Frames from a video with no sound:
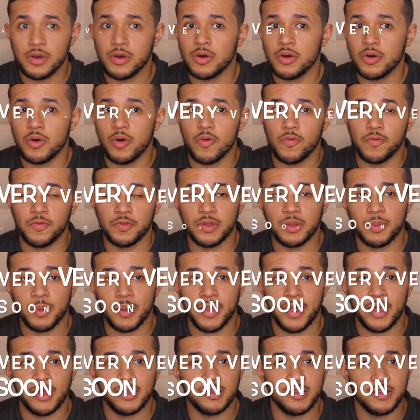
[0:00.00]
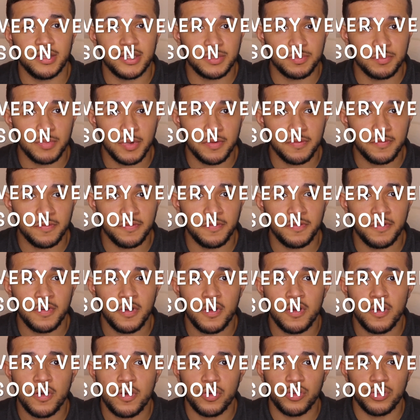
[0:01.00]
hopefully by the end of this month
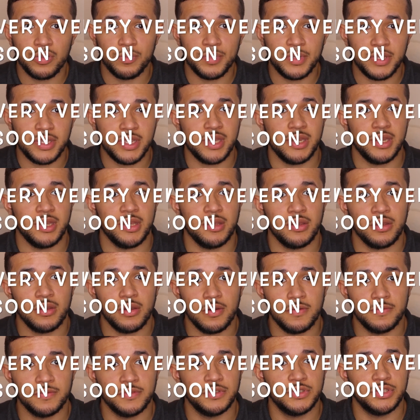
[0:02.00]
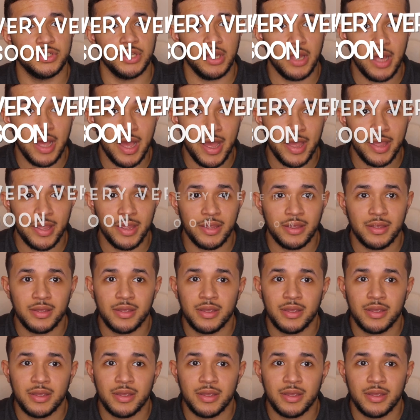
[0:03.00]
or the beginning of July,